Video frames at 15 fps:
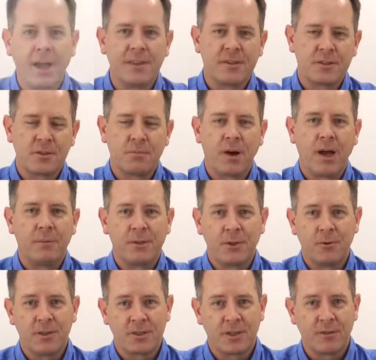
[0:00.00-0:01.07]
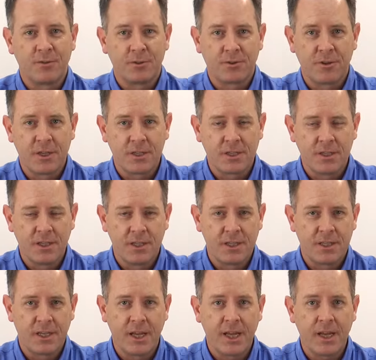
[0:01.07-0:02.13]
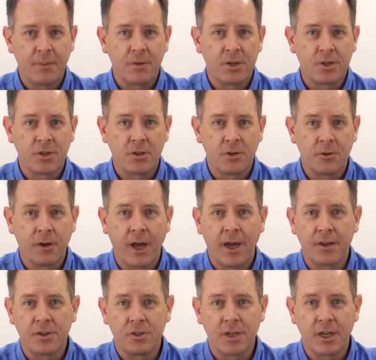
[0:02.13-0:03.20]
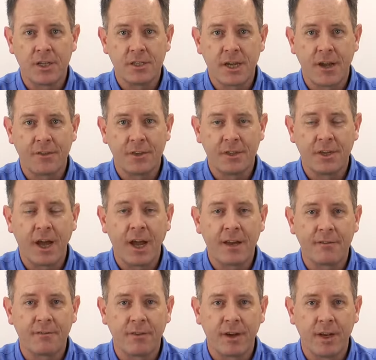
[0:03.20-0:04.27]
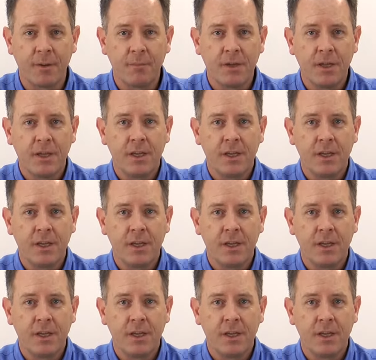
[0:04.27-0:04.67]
this is Bob at US Air Filtration, and today I'm going to show you how to change out the diaphragm